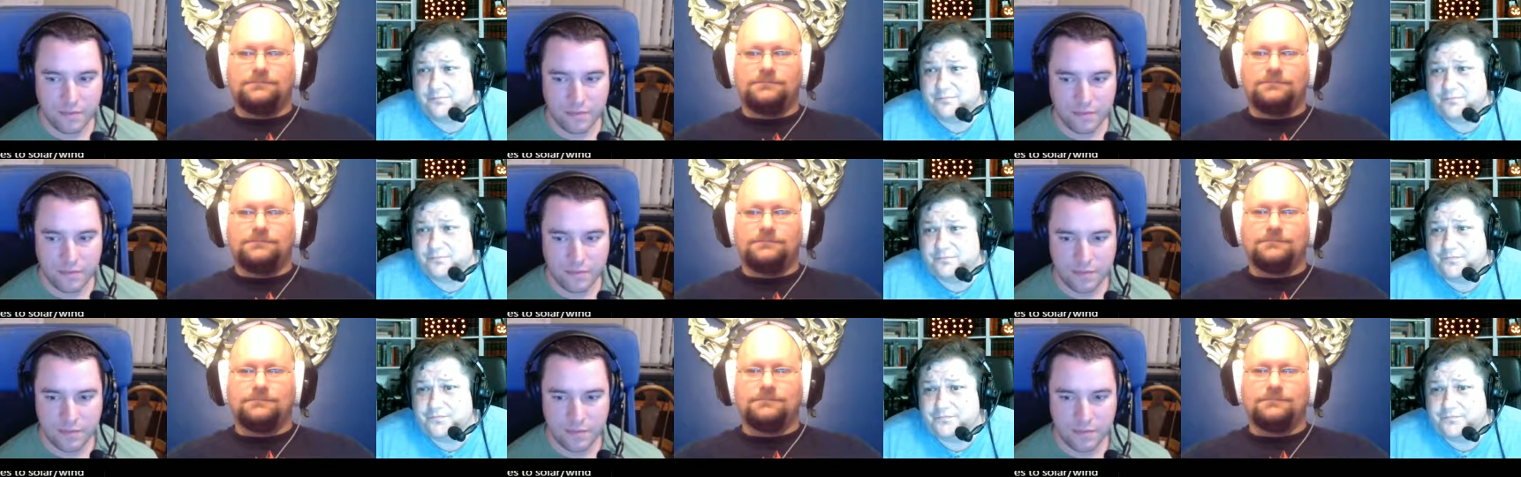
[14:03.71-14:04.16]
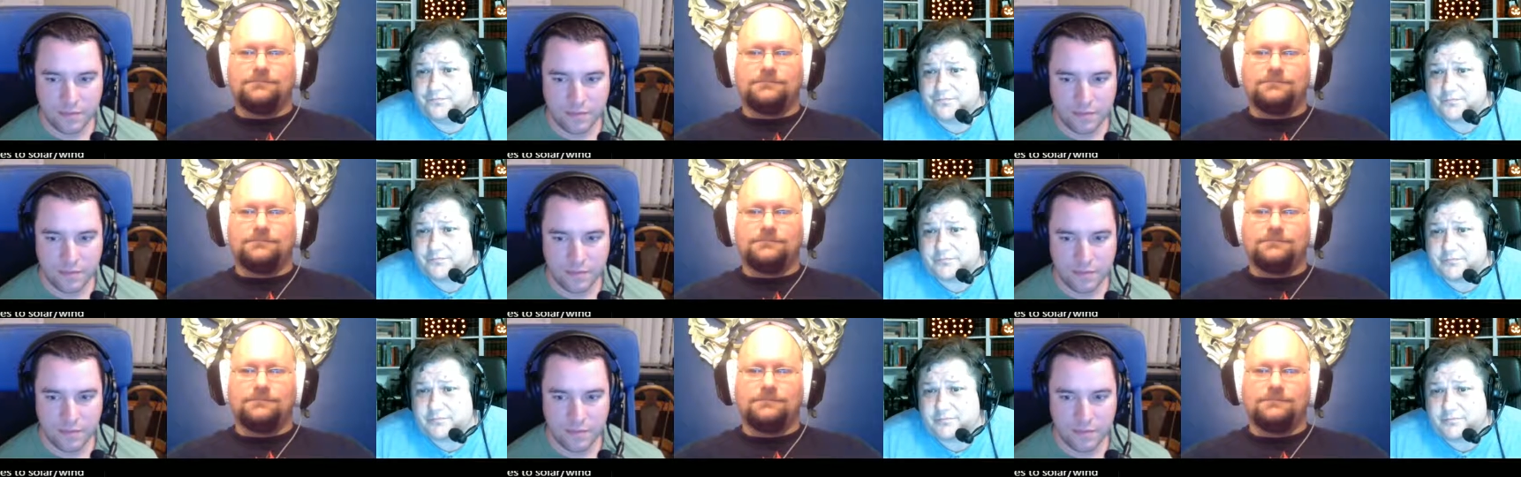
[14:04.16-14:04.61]

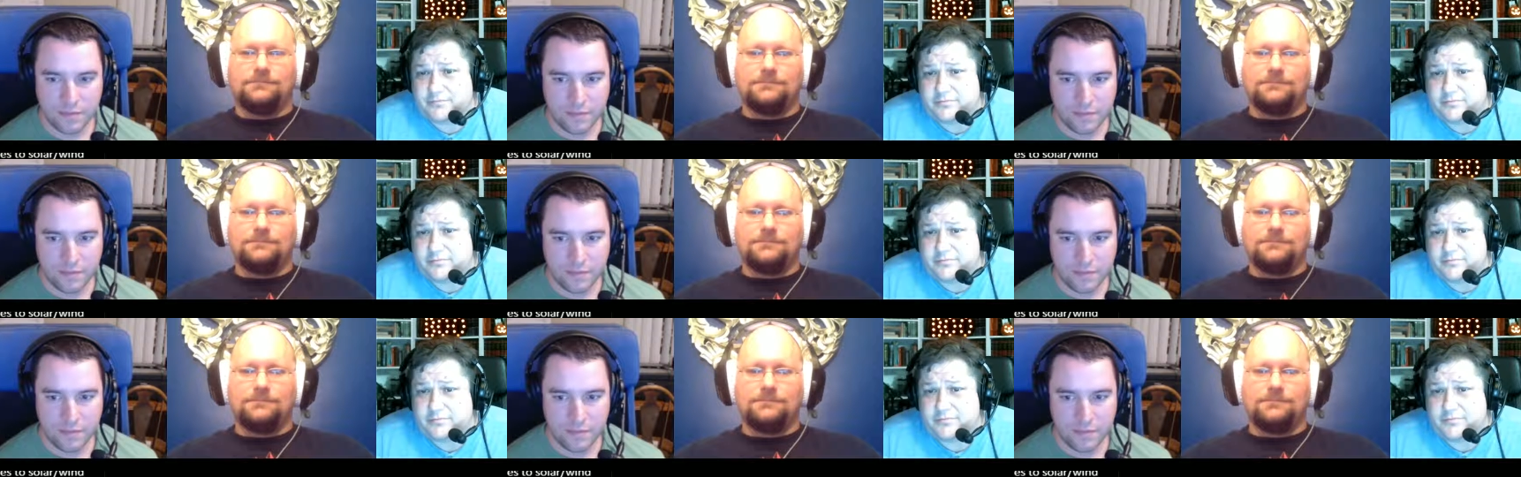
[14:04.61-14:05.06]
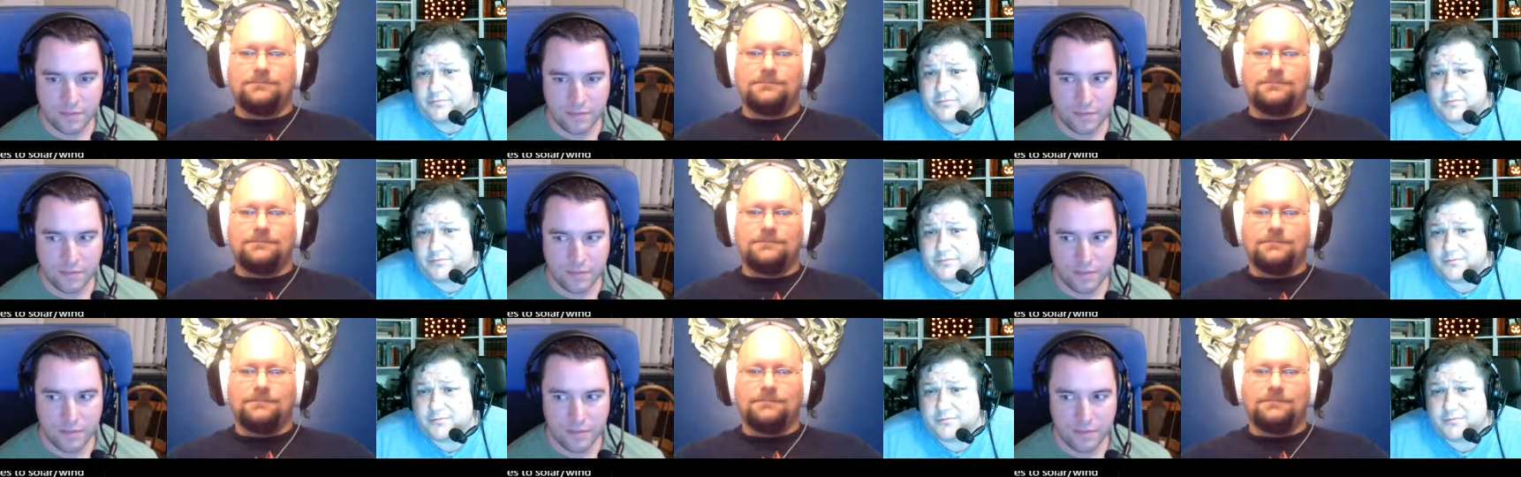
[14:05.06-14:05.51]

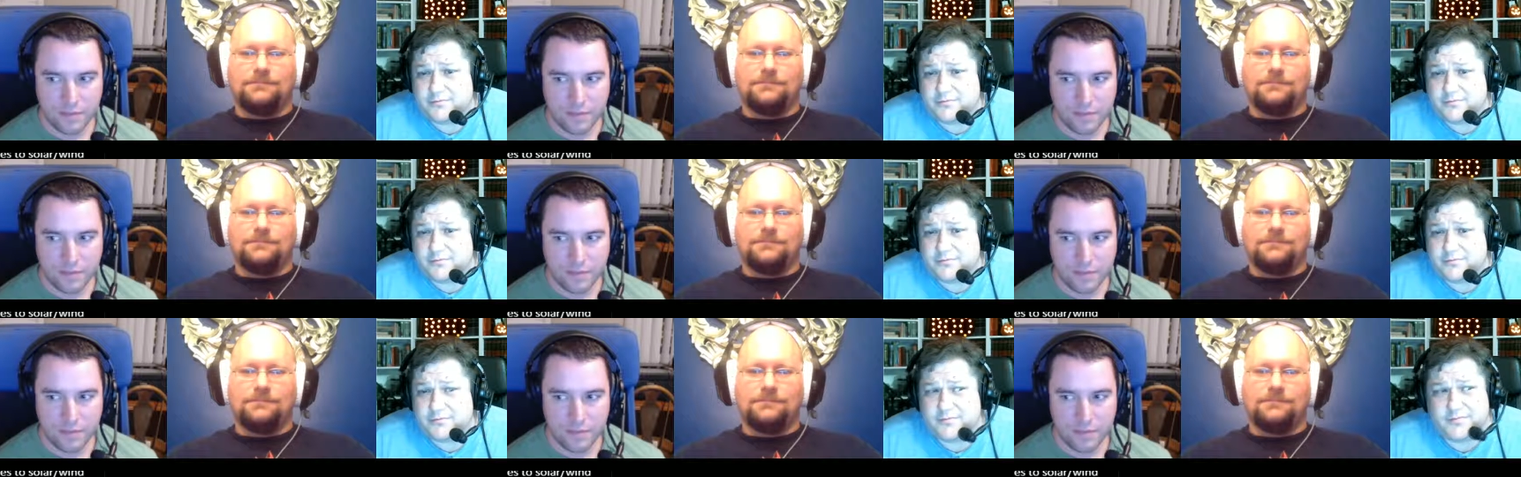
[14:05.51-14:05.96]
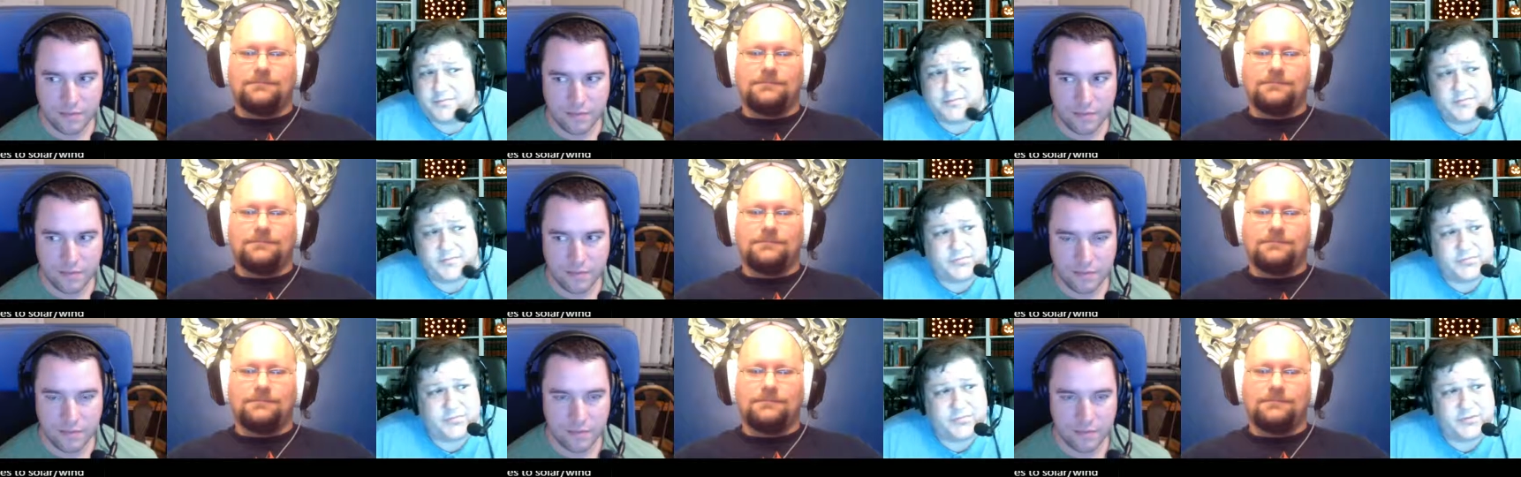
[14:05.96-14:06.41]

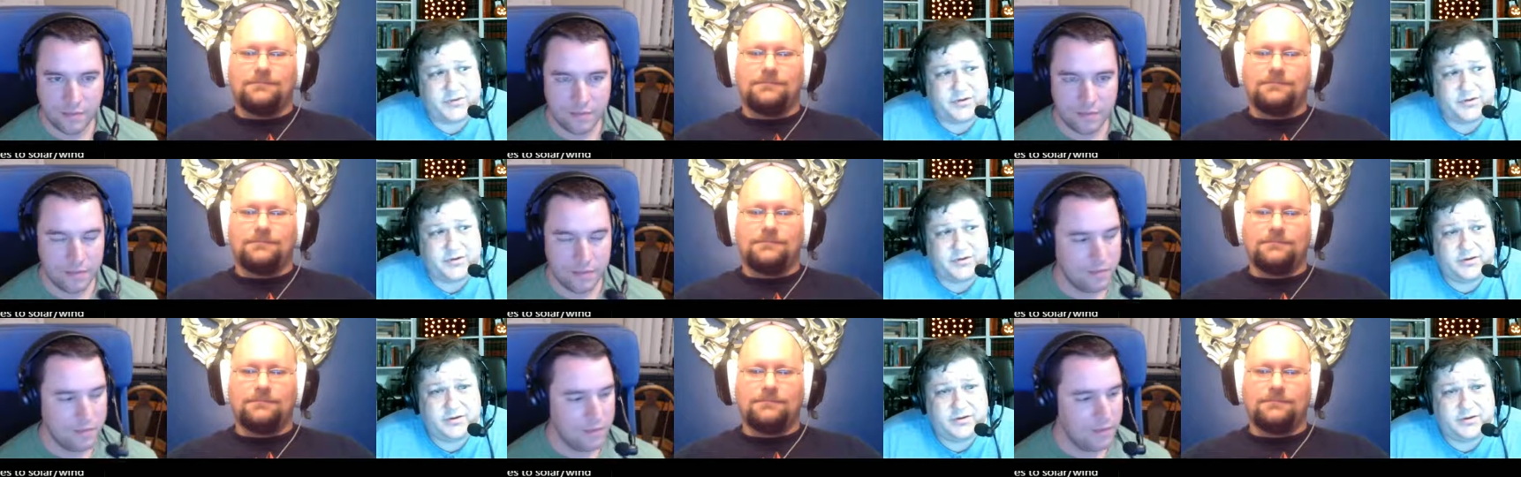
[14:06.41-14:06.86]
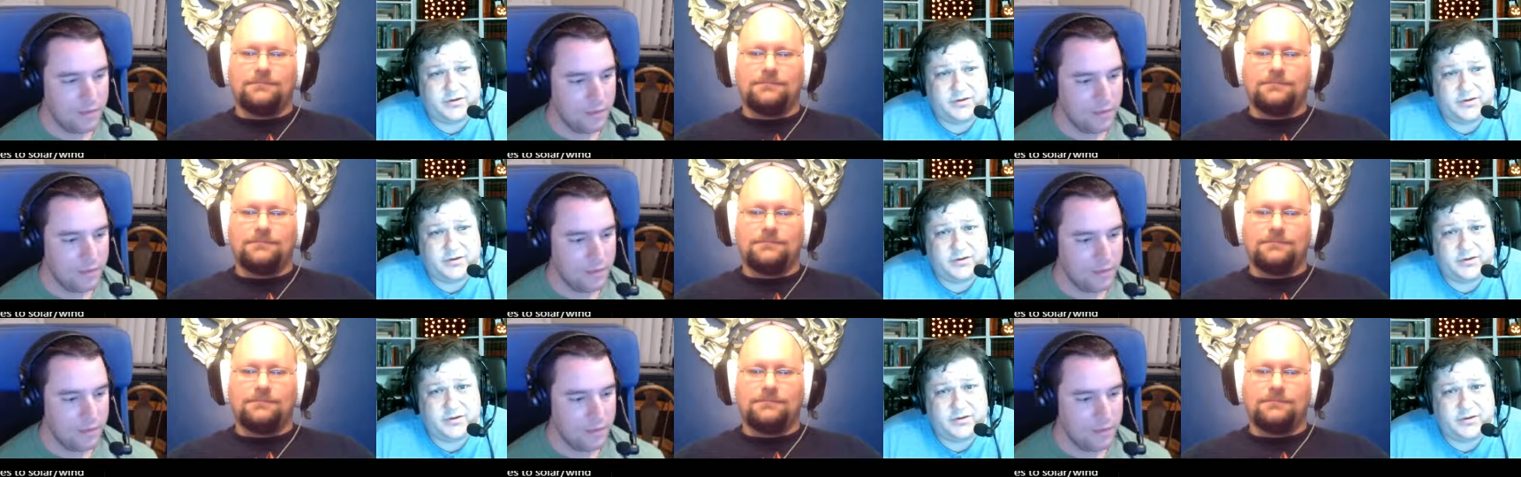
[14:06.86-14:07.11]
No one is speaking in this clip.